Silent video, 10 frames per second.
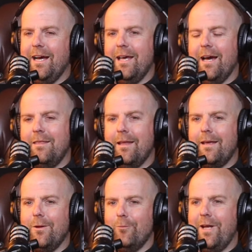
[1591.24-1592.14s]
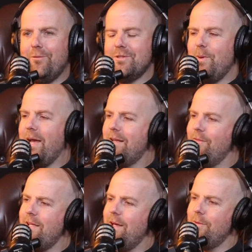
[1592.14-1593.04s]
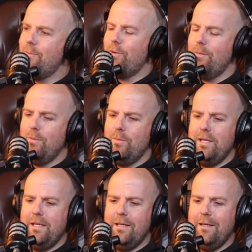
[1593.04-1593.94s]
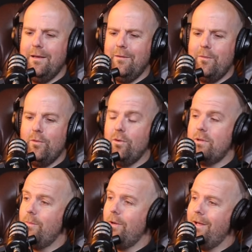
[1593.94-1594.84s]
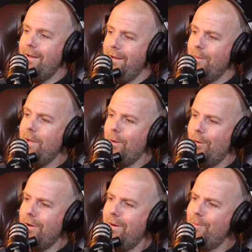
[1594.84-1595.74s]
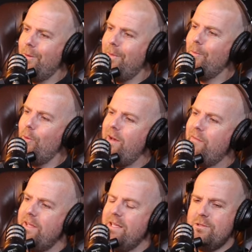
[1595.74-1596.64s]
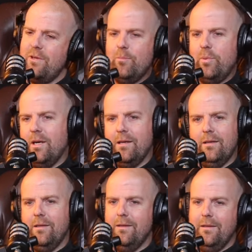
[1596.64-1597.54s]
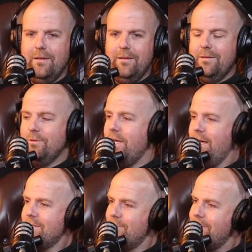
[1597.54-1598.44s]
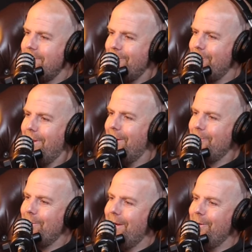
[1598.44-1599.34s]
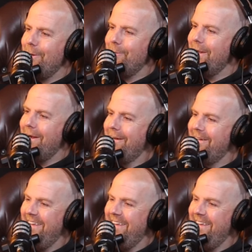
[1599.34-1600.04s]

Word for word: I I think retrospectively, I would probably have thought about it a little bit longer and put a bit more effort into it, but who cares? Well, we are yeah. we are where we are.